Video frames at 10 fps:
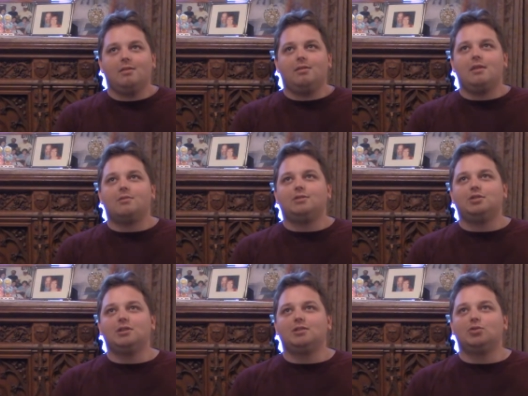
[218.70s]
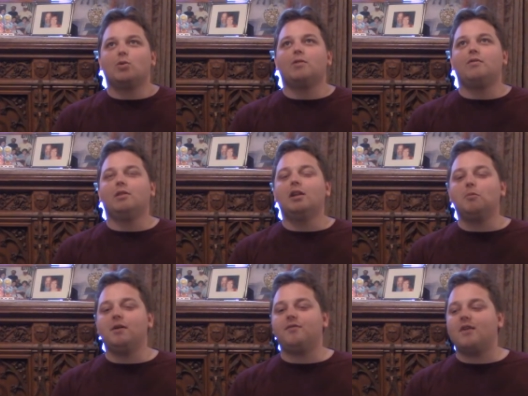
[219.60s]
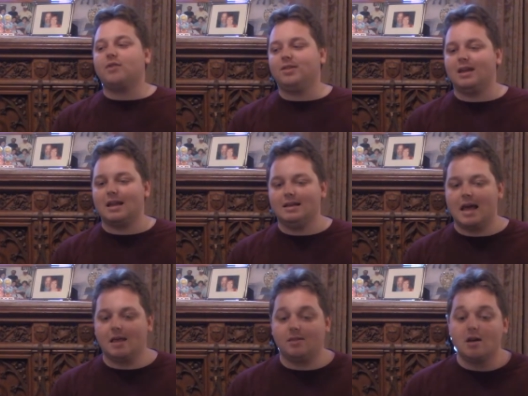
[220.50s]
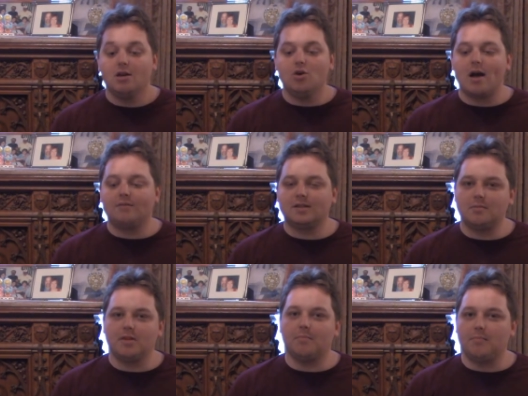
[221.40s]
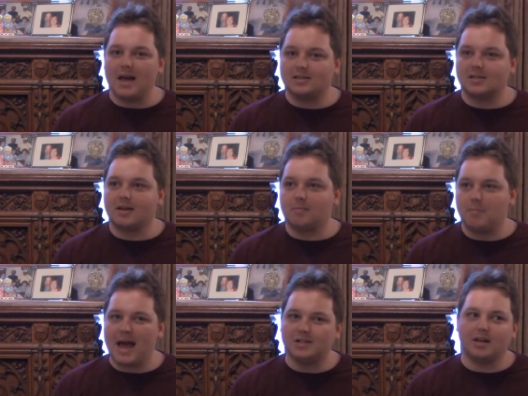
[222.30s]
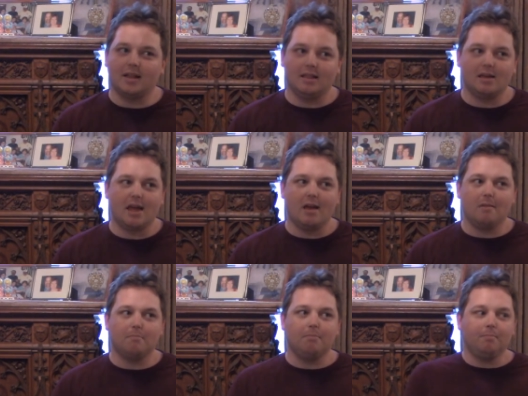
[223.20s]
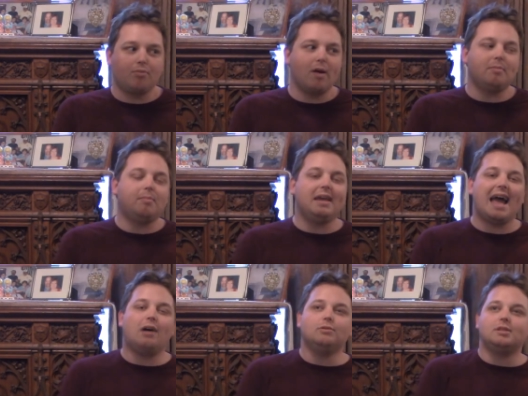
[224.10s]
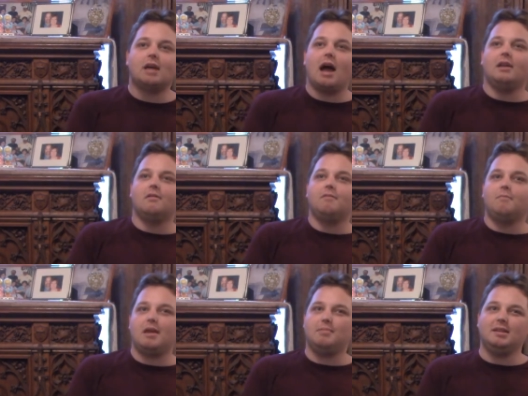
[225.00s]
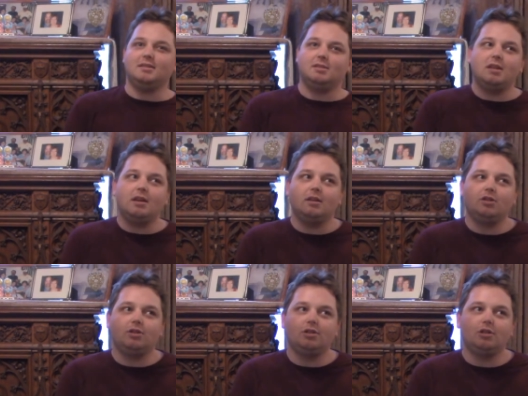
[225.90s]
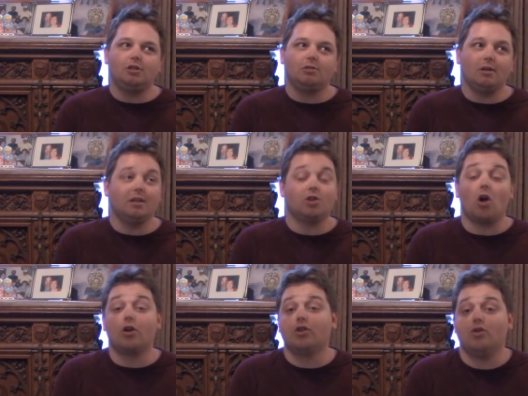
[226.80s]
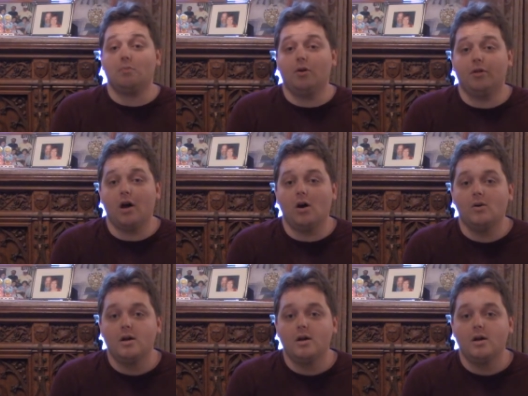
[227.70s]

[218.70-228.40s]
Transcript: There's just sort of a little bit of everything in Death. You have some of the best magic in the game, probably outside of maybe Tzeentch. It's arguable, though.